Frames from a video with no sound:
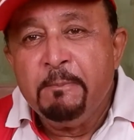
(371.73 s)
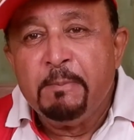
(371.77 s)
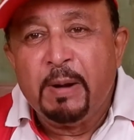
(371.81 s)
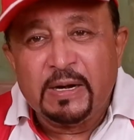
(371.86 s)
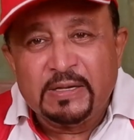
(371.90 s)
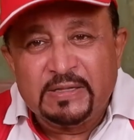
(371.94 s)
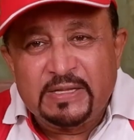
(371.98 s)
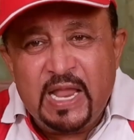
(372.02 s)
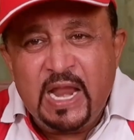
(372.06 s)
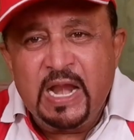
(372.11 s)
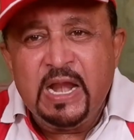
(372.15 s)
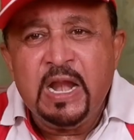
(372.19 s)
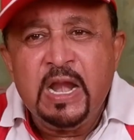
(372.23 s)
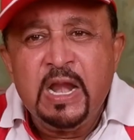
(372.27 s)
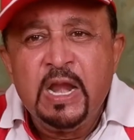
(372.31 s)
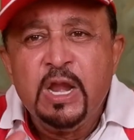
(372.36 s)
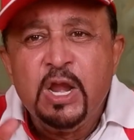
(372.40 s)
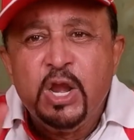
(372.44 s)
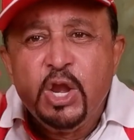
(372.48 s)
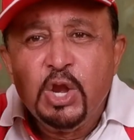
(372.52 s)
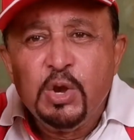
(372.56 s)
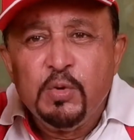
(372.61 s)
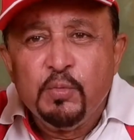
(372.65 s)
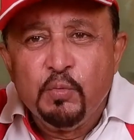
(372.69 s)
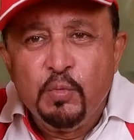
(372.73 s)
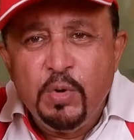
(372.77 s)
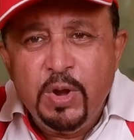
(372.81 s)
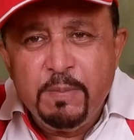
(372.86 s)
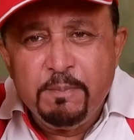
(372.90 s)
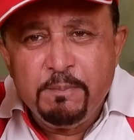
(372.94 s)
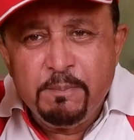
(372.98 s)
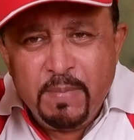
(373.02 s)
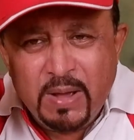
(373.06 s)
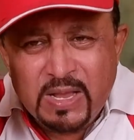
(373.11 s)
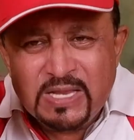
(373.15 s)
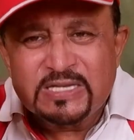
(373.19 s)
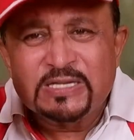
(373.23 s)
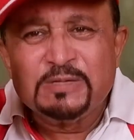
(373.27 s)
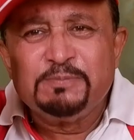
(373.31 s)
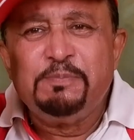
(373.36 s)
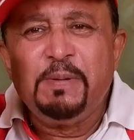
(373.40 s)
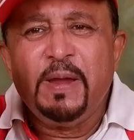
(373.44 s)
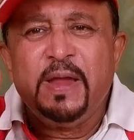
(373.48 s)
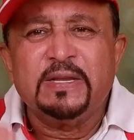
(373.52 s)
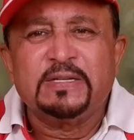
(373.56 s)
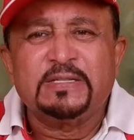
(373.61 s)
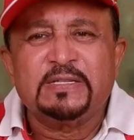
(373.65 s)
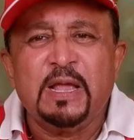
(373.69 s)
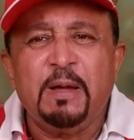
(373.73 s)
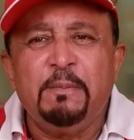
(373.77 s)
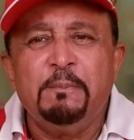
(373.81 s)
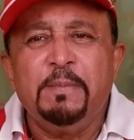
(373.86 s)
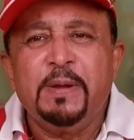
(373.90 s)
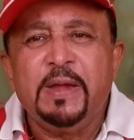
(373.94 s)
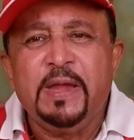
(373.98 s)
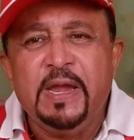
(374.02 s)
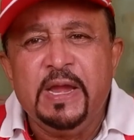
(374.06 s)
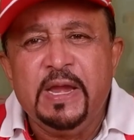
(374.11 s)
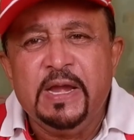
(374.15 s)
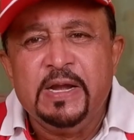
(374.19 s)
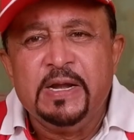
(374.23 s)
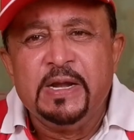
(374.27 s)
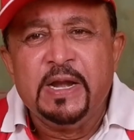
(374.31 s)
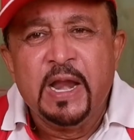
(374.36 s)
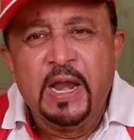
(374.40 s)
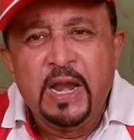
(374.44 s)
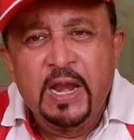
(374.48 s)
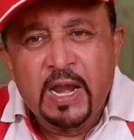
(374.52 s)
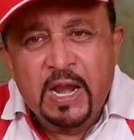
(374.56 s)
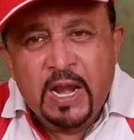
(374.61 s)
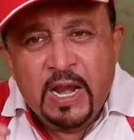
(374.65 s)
But then we must pay some heed.